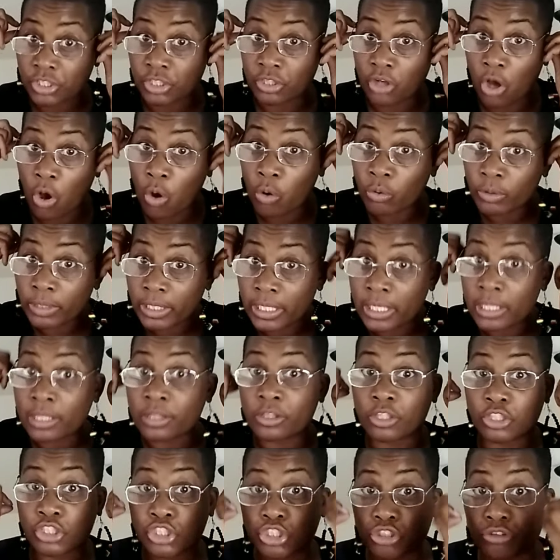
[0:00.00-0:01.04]
areas,
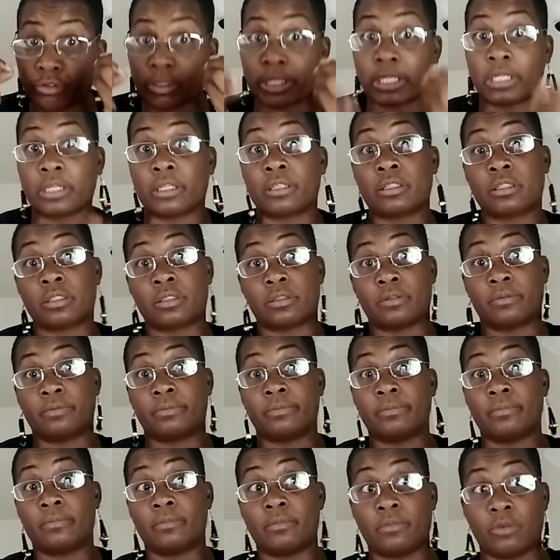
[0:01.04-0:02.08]
or outside
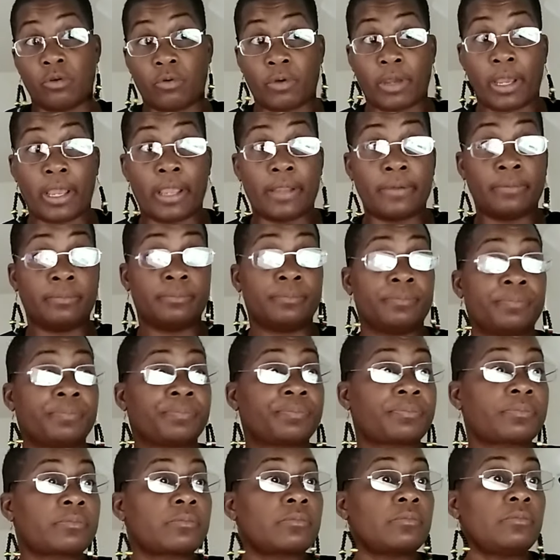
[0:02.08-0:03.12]
the hospital.
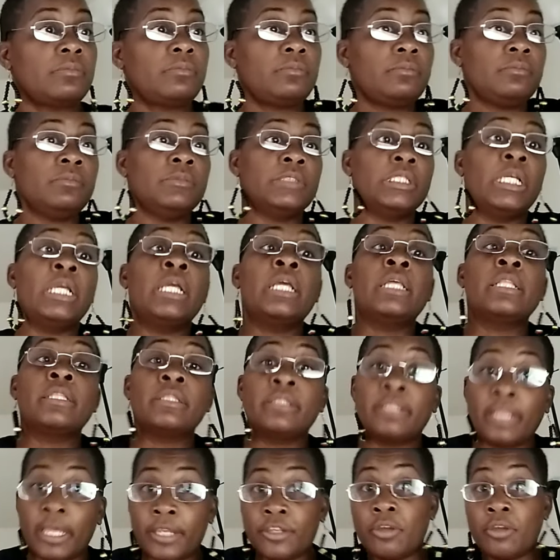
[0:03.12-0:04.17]
So it should be worn
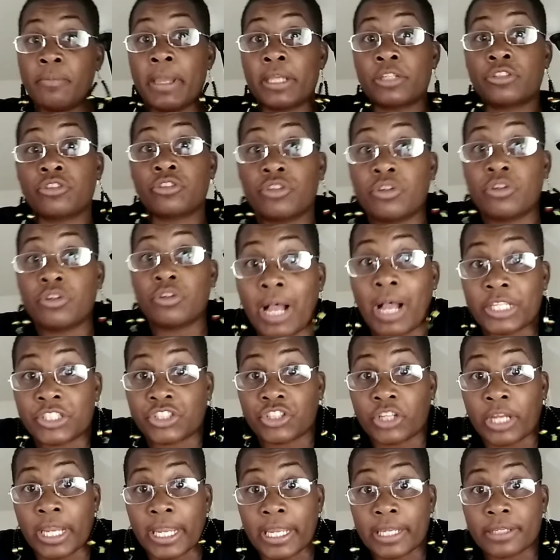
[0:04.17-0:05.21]
only while you're
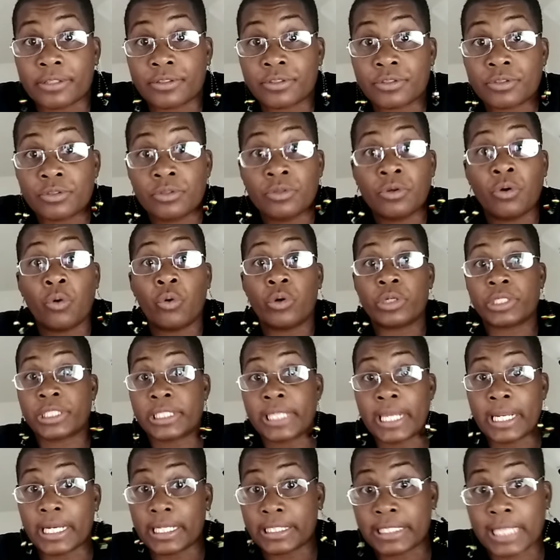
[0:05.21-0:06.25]
working.
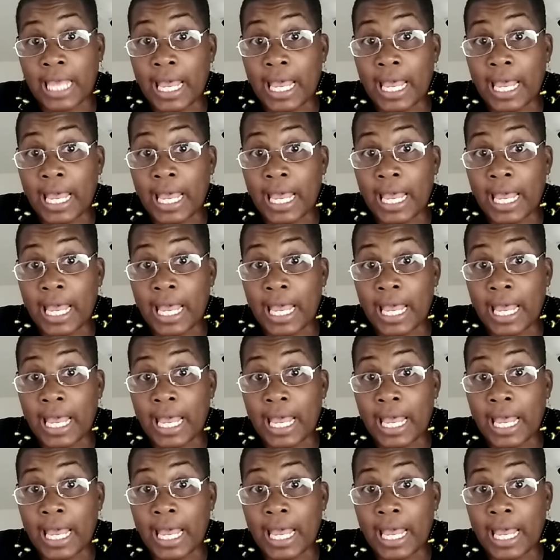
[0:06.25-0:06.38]
Okay?